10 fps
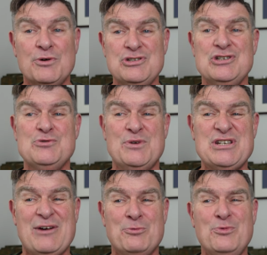watches,
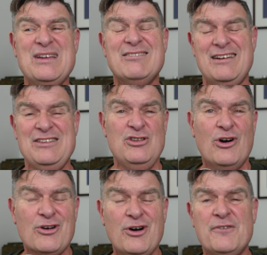which are really
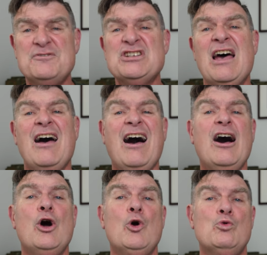knockoffs,
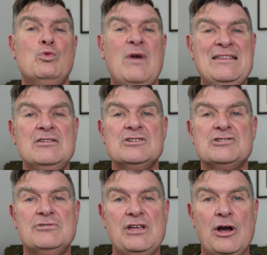are
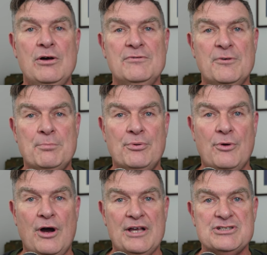horrendously
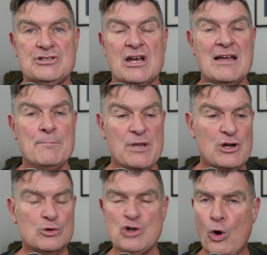overpriced,
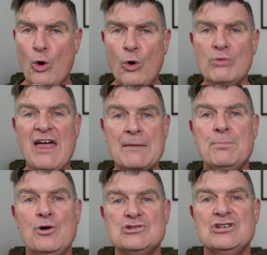because all that
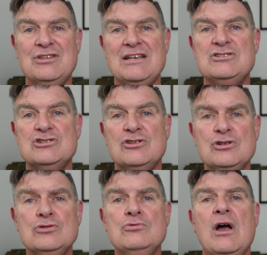person needs to
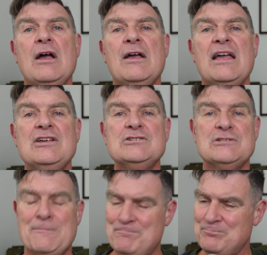do is,